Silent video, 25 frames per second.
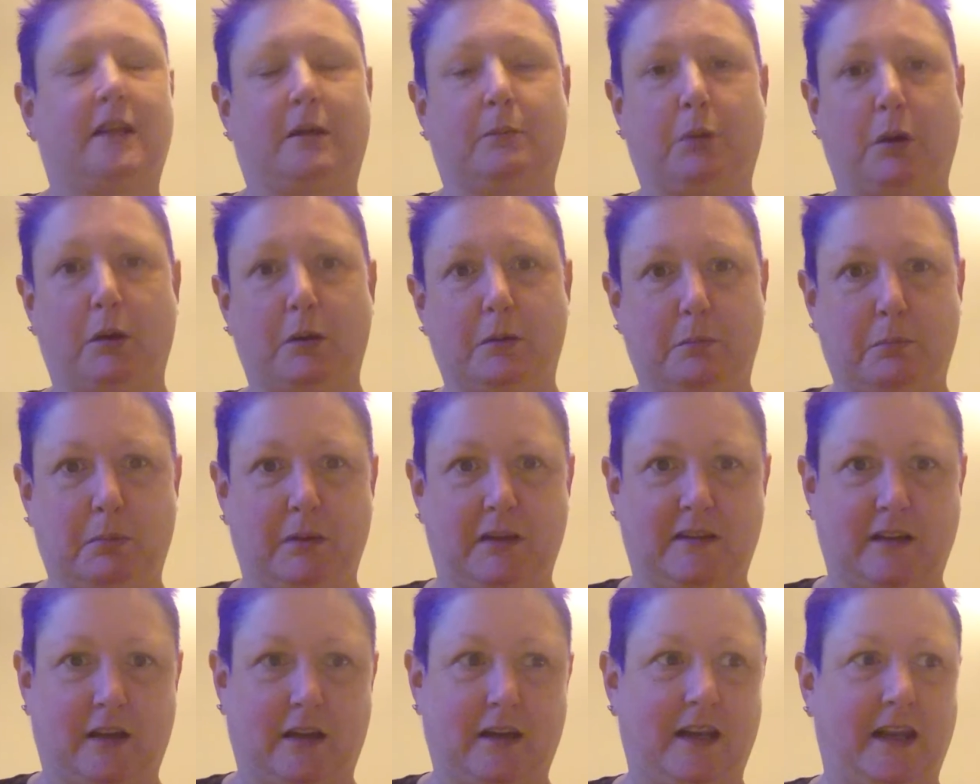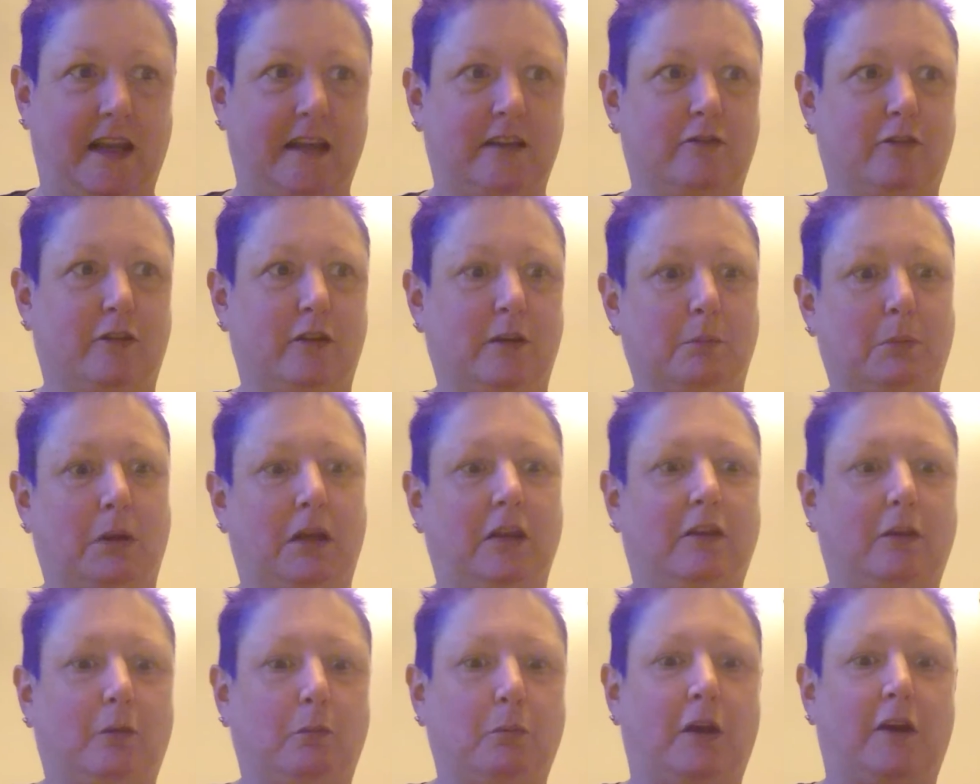probably be done later in the
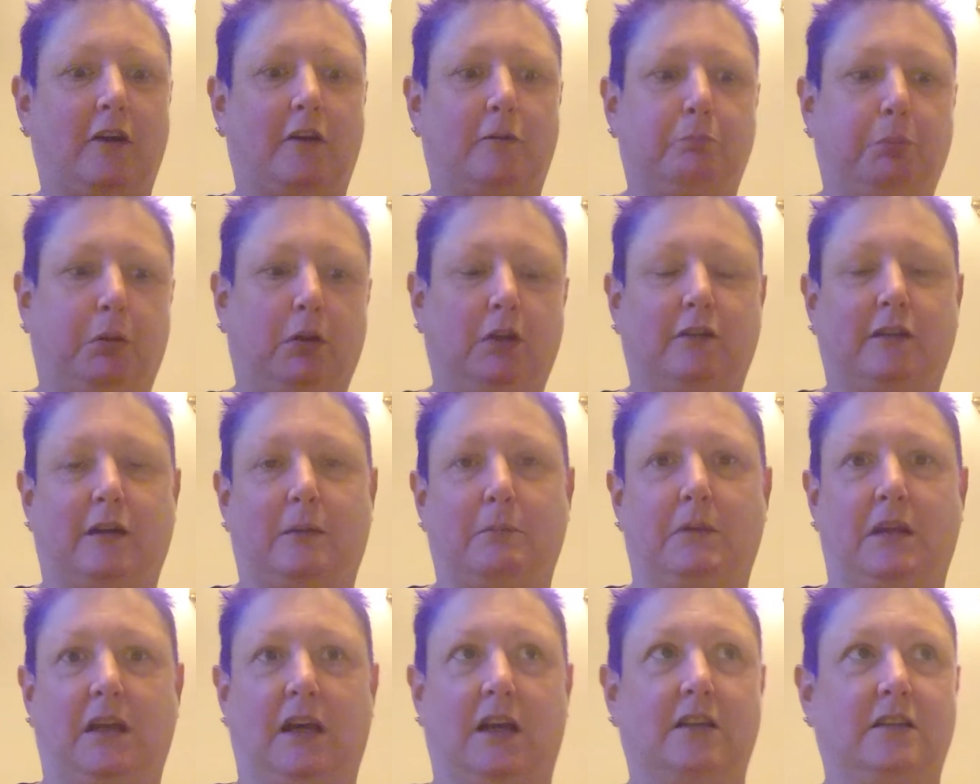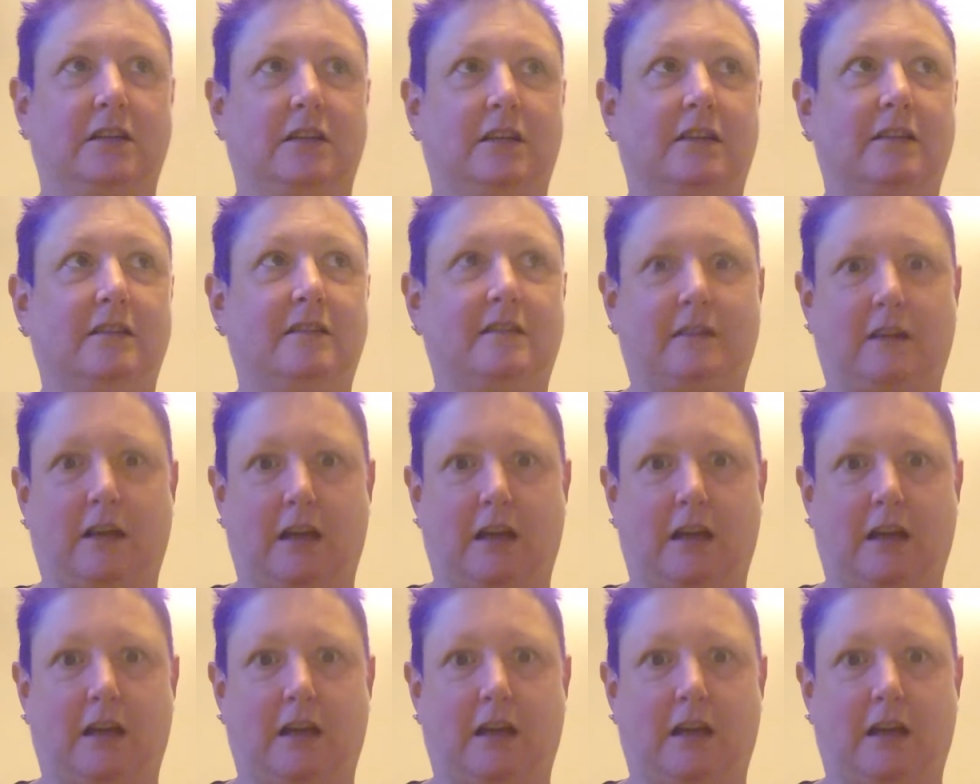month. And where I've pulled up the onions,